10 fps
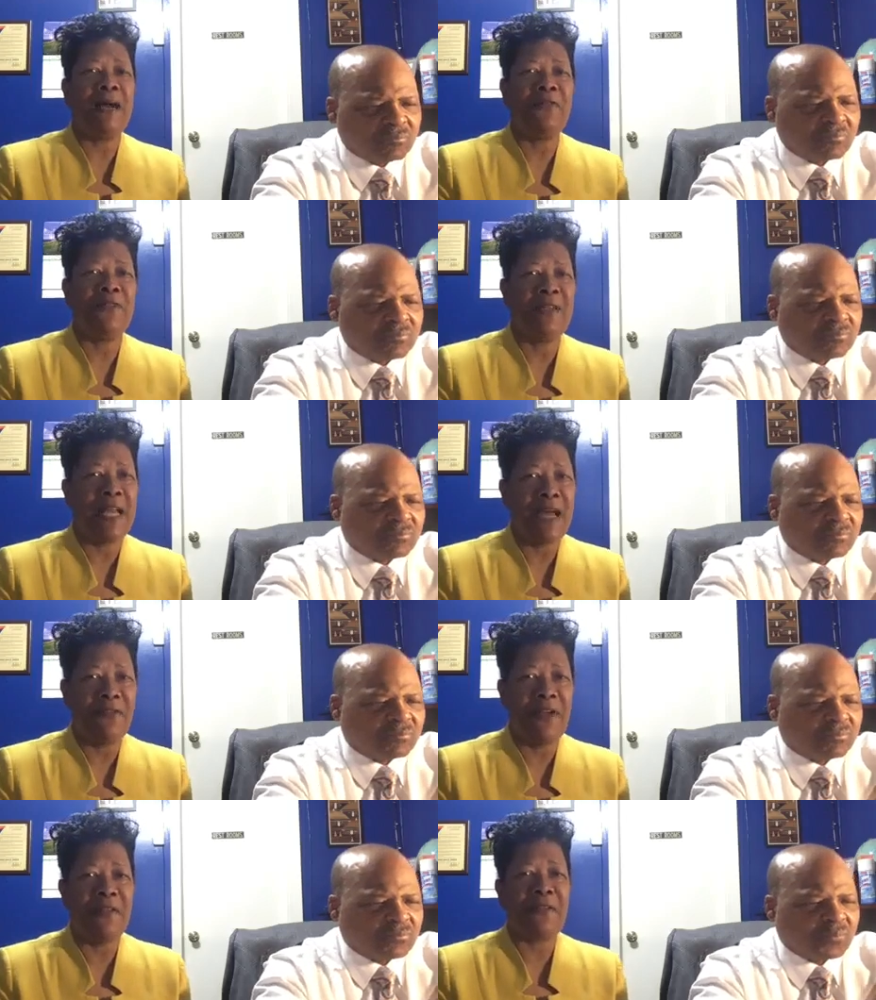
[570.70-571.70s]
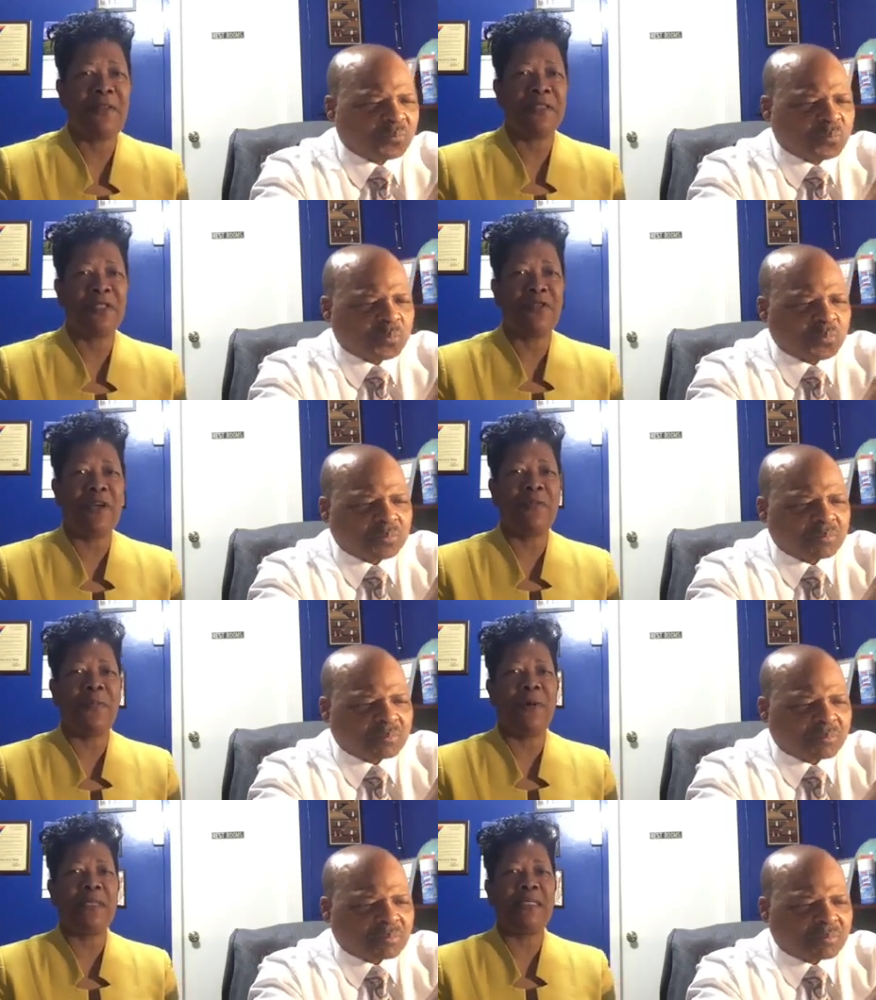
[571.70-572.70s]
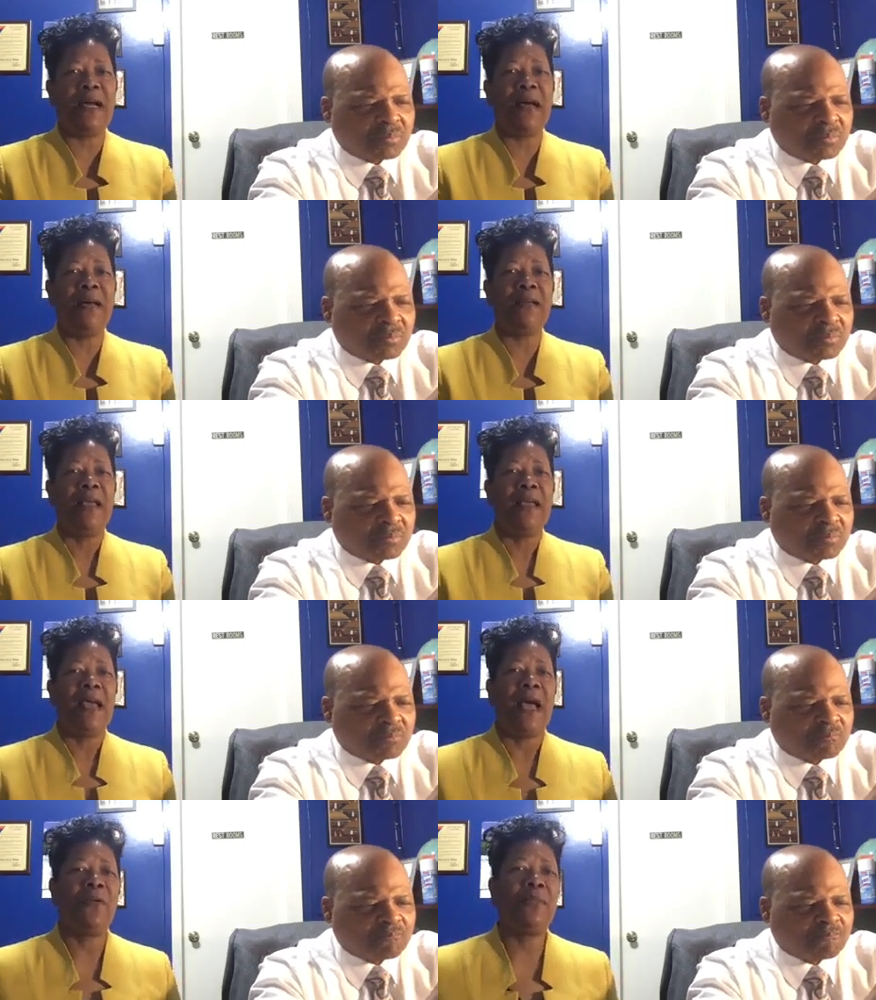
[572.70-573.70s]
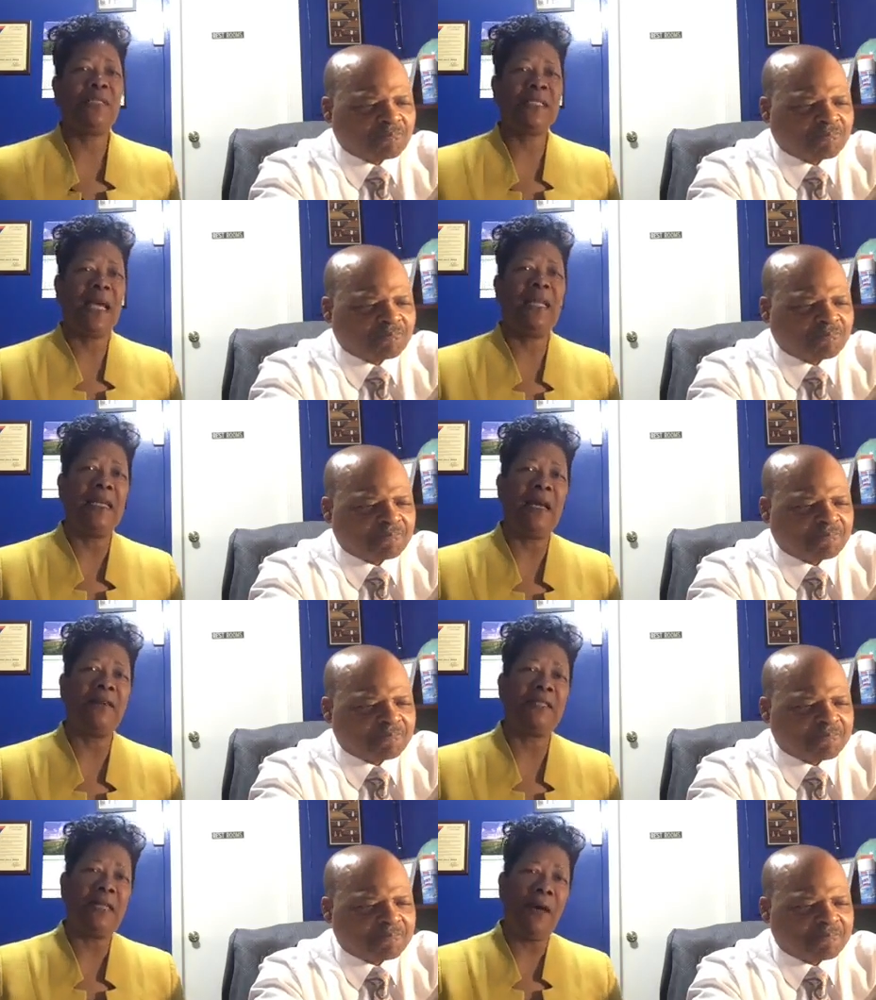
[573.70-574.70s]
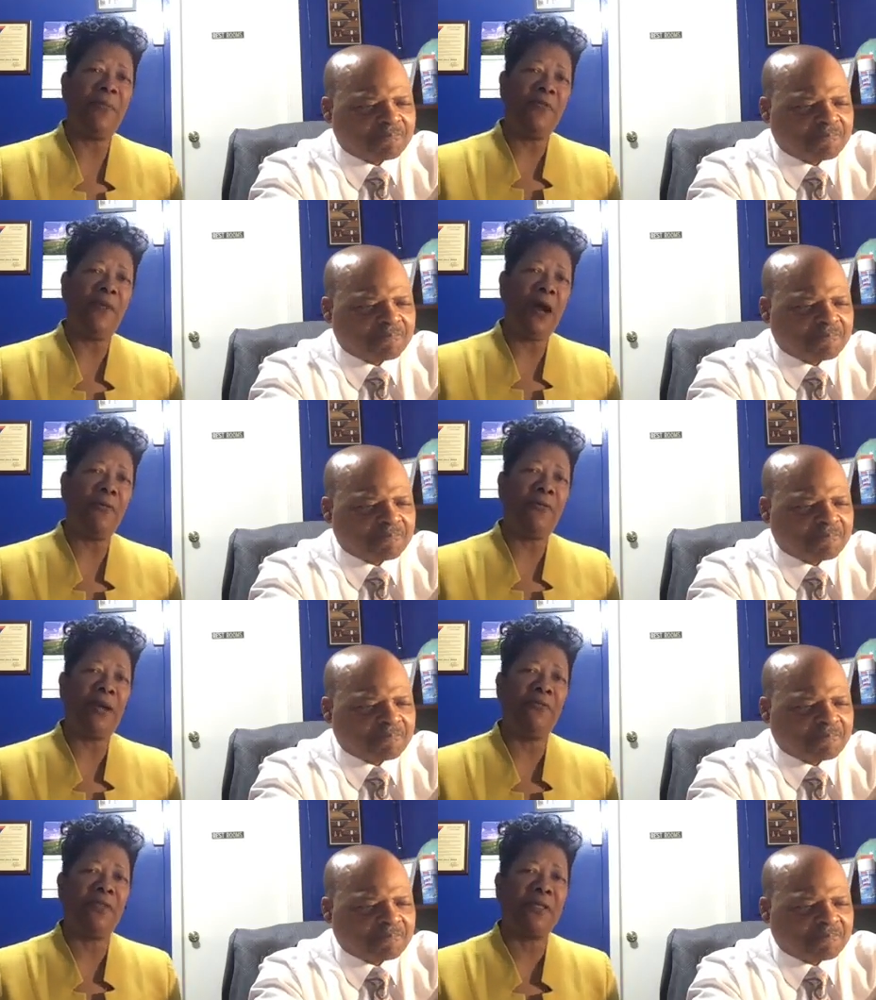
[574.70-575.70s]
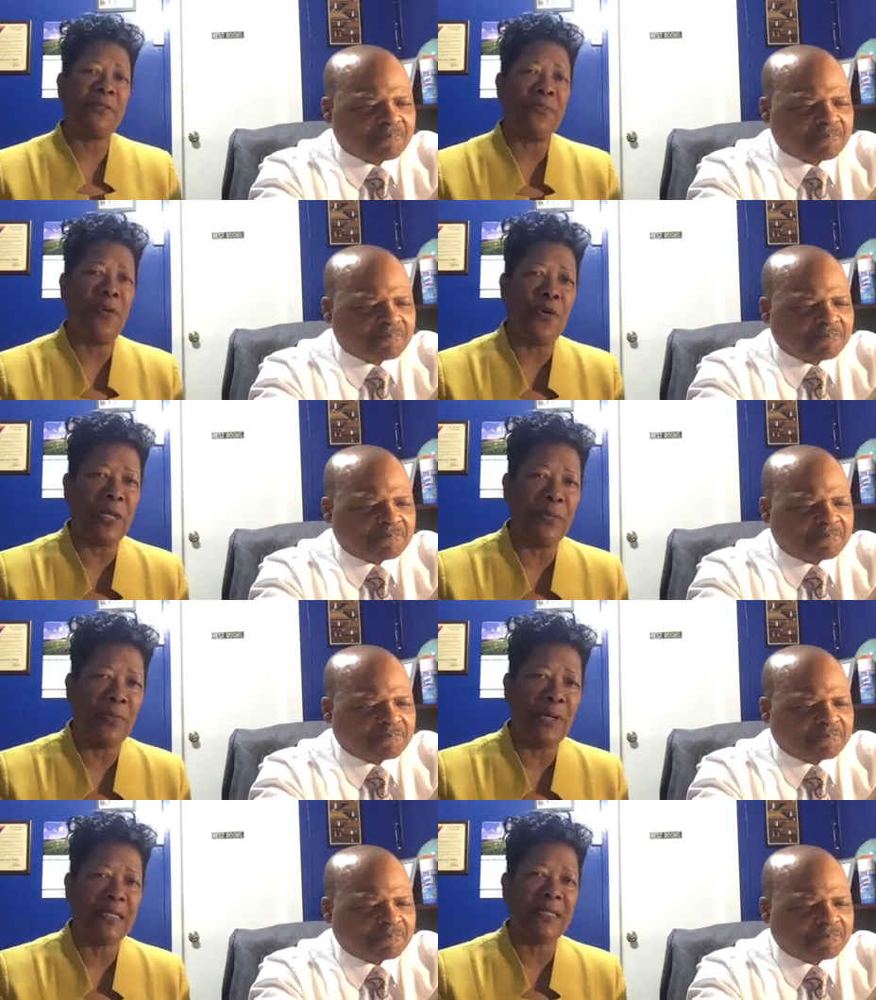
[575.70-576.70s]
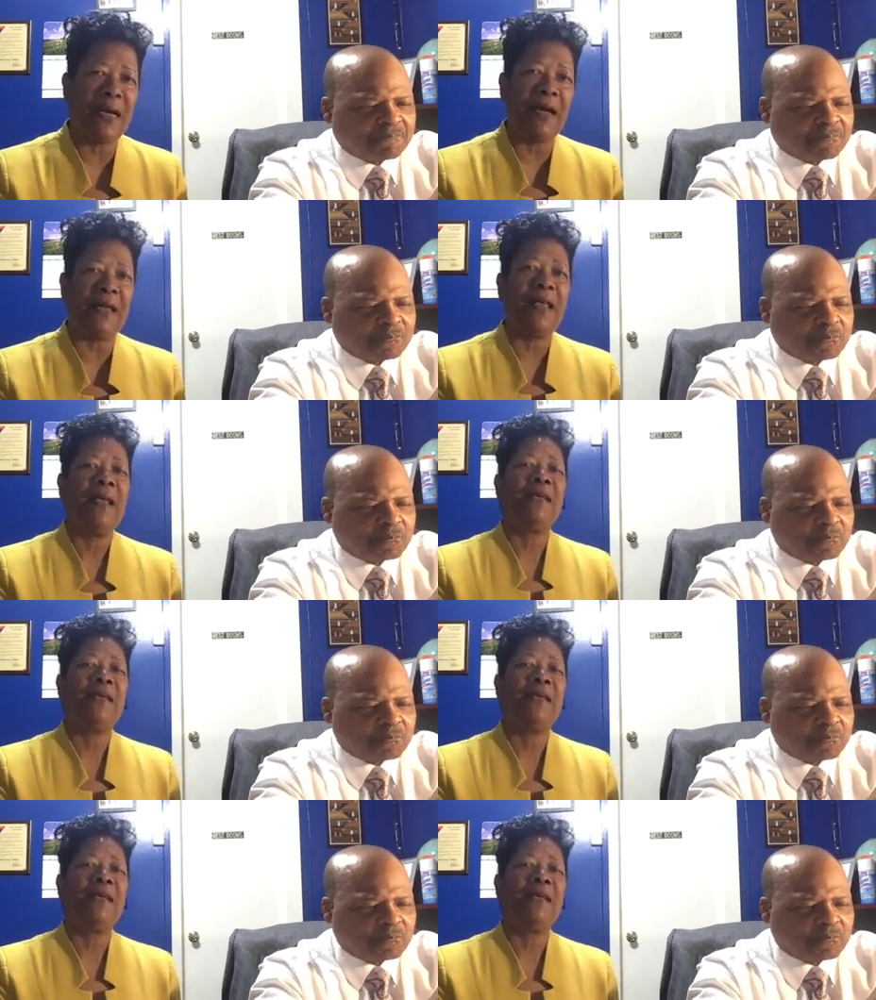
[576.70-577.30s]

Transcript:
Speaker 1: God for life, health, and strength, praise God. And we're standing on top of our grave this morning, praise God.